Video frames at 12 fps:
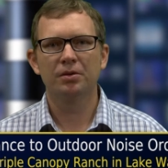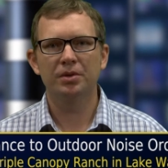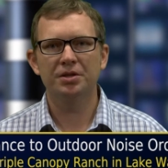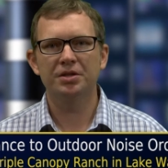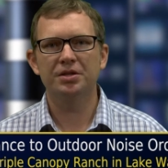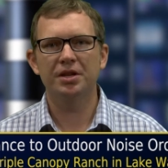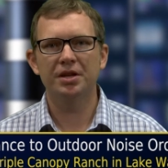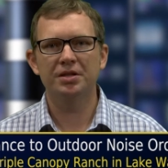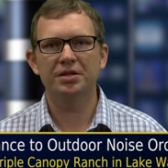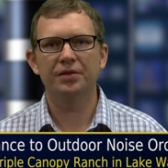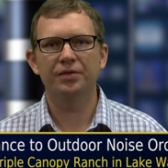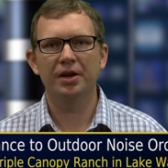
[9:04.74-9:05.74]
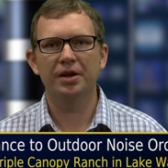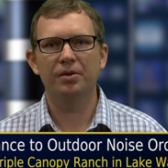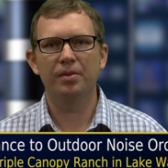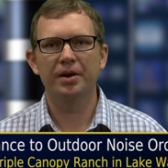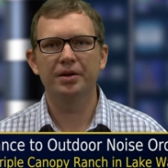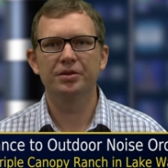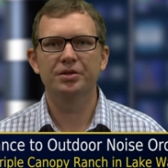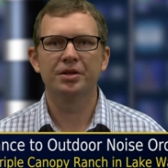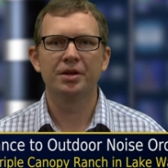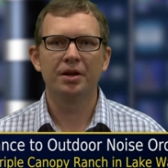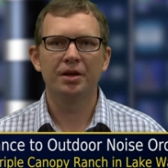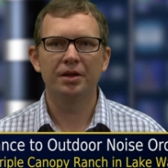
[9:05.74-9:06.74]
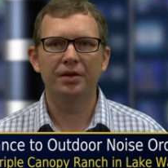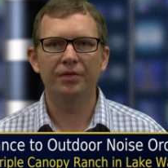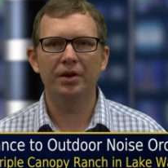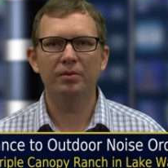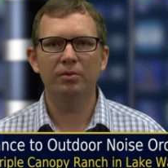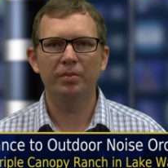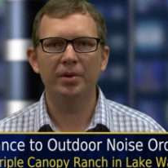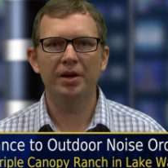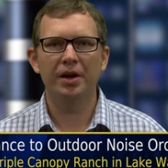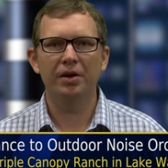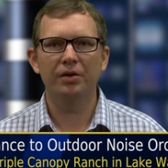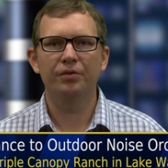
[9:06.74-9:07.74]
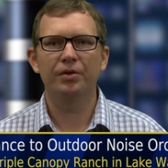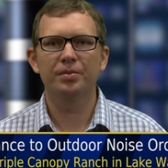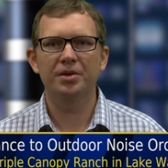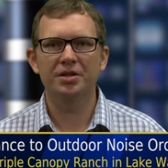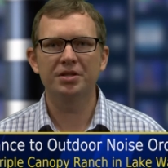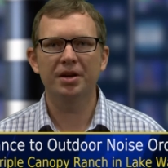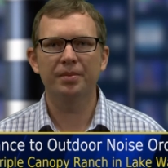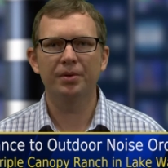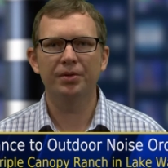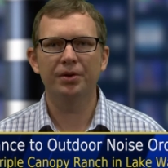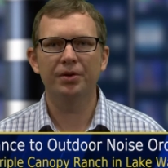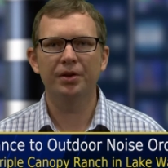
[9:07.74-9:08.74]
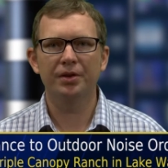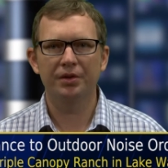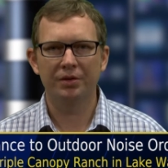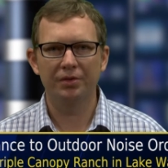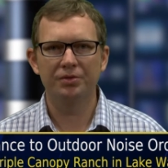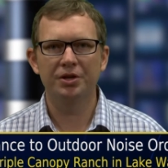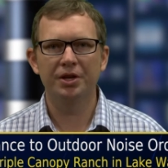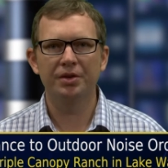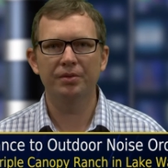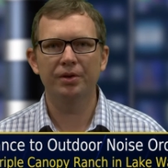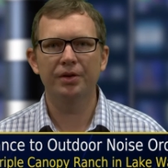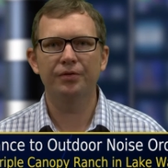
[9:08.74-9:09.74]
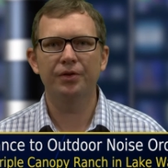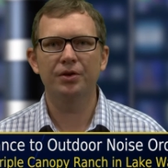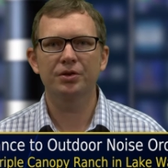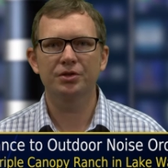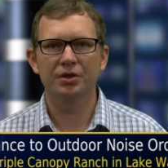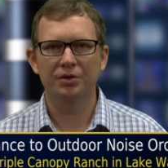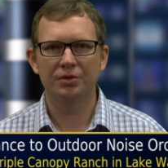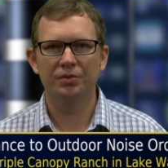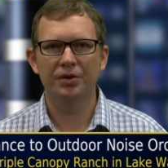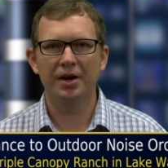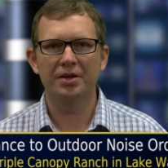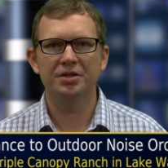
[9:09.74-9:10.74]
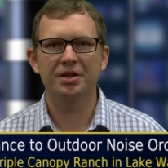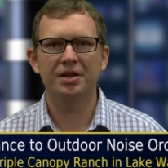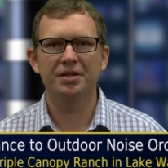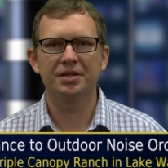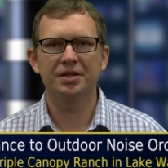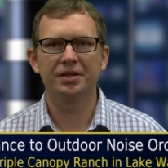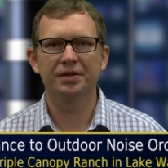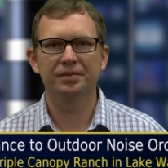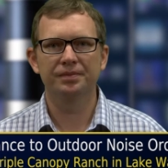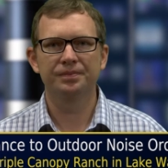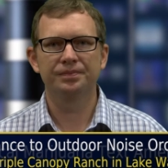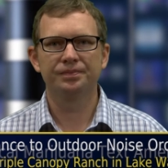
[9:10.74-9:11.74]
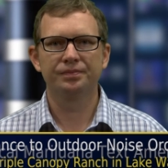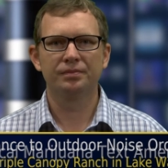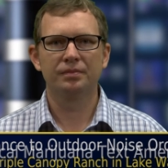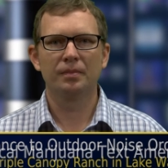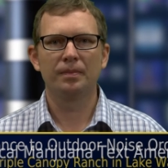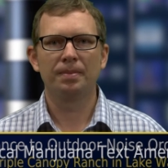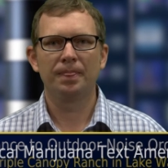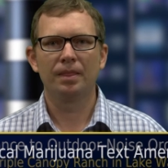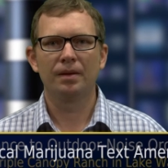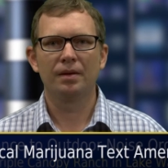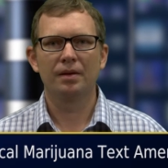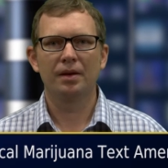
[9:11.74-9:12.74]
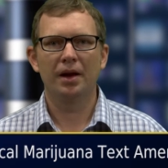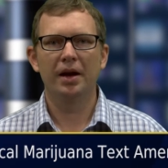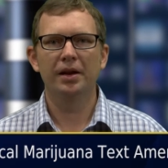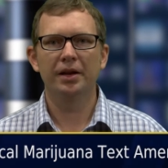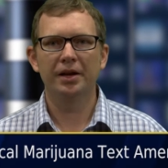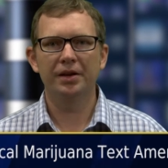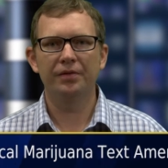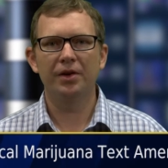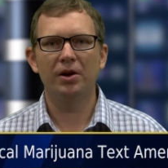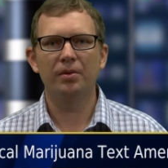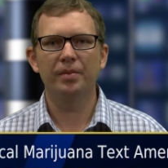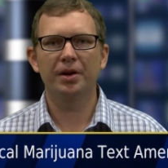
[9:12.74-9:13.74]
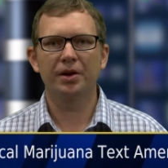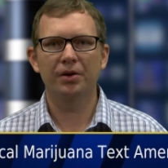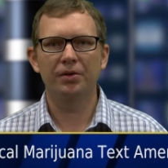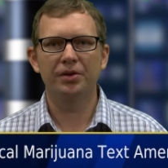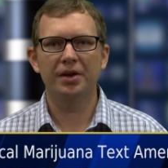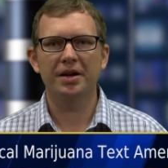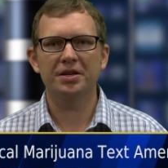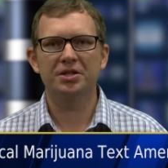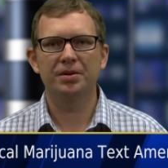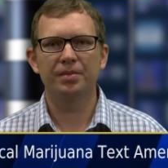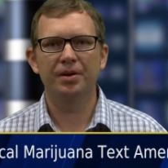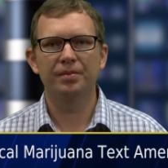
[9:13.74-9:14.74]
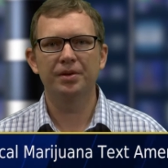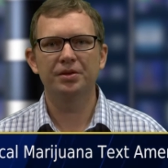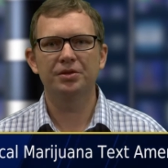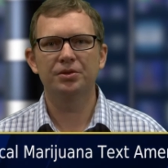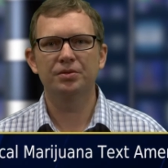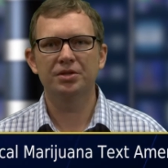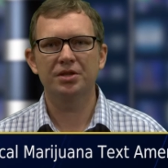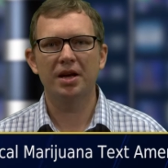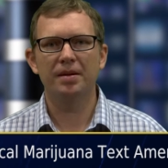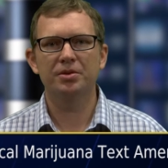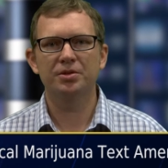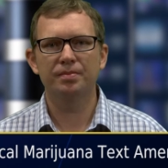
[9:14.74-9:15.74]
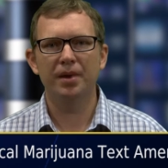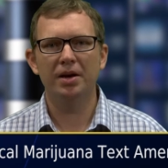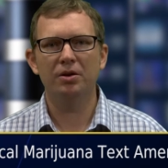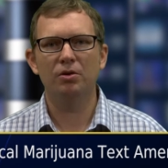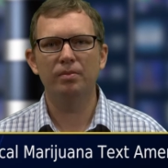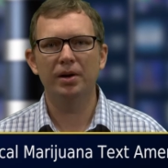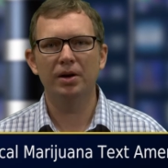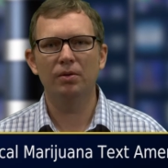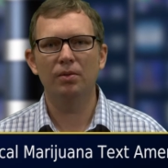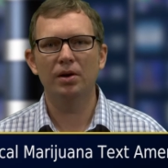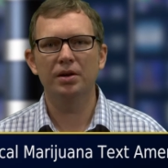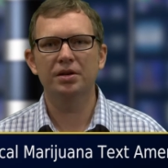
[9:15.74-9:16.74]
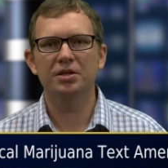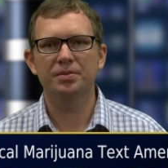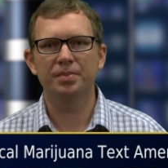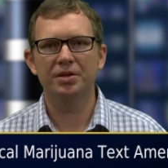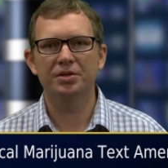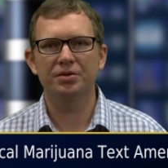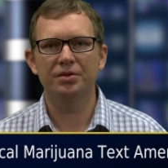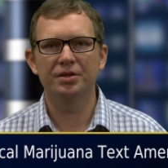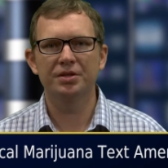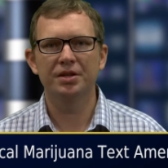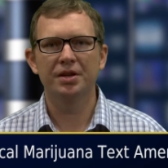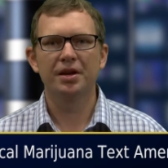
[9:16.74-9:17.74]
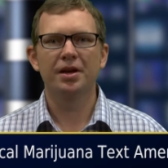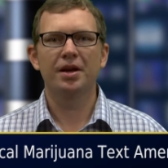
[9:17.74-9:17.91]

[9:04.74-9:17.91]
which is east of Lake Wales. The event will be held from December 30th to January 1st, 2018. A Land Development Code text amendment to establish medical marijuana dispensaries